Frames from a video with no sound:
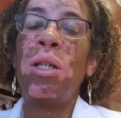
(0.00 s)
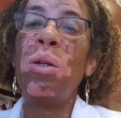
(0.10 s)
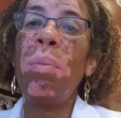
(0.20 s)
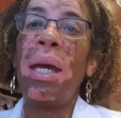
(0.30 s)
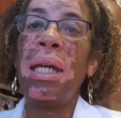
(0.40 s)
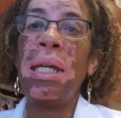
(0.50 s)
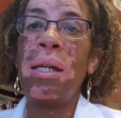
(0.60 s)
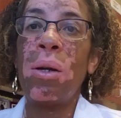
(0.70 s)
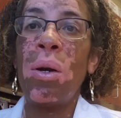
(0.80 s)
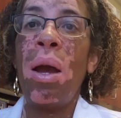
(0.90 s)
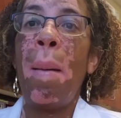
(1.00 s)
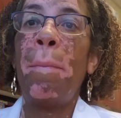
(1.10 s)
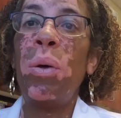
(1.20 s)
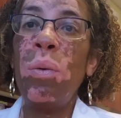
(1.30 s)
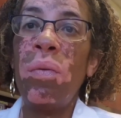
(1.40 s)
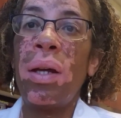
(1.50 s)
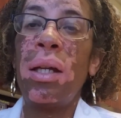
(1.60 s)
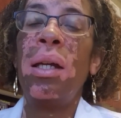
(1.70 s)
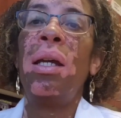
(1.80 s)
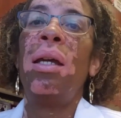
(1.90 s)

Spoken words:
You may hear PUVA.